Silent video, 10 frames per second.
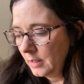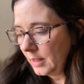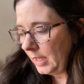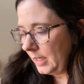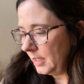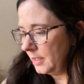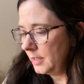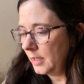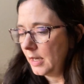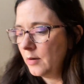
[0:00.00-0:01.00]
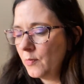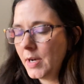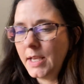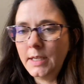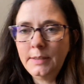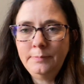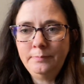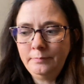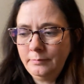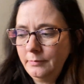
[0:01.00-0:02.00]
Like, I don't want to
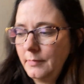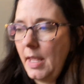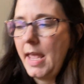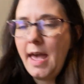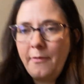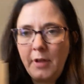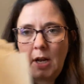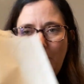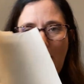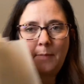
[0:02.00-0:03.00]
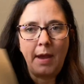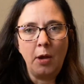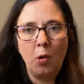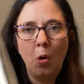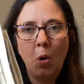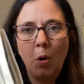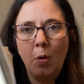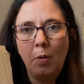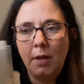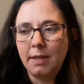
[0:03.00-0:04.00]
I have it like my
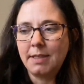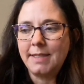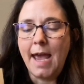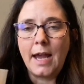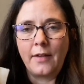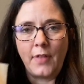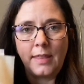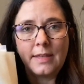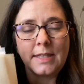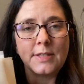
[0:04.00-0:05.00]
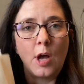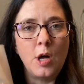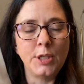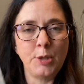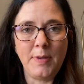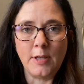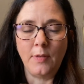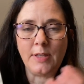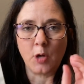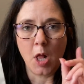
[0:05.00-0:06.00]
whole stack of like, this is all to be sewn.
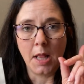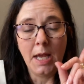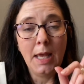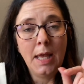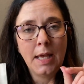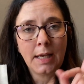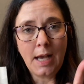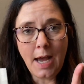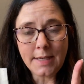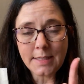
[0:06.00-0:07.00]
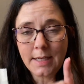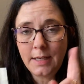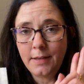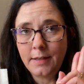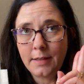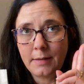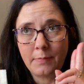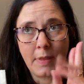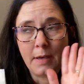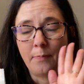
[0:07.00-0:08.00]
These are all cut.
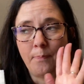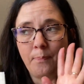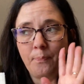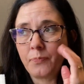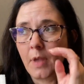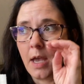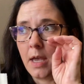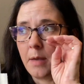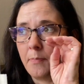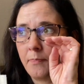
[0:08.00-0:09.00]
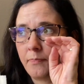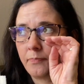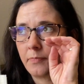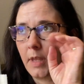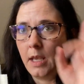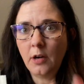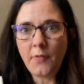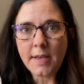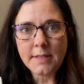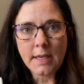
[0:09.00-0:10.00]
The
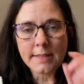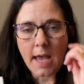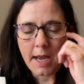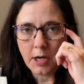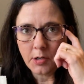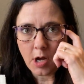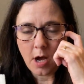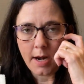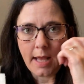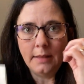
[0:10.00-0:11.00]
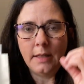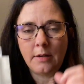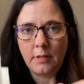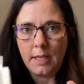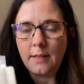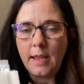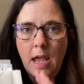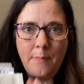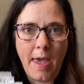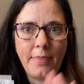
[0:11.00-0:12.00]
interfacing is ironed on. I literally like,
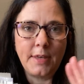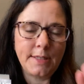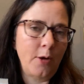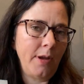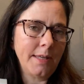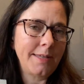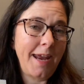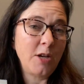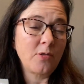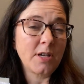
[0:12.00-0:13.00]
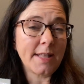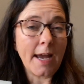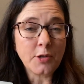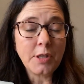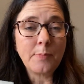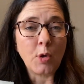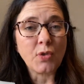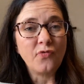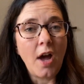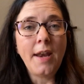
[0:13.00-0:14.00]
I'm at the sewing stage, which is actually the most
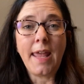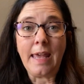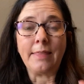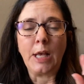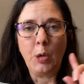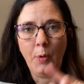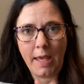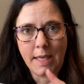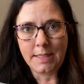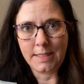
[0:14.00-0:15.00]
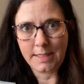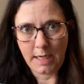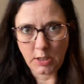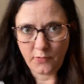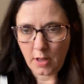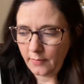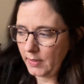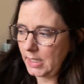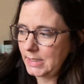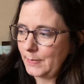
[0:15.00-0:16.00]
fun and the quickest stage of all of
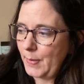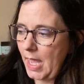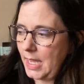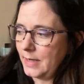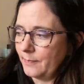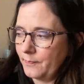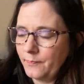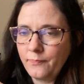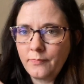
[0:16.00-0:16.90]
these, but I'm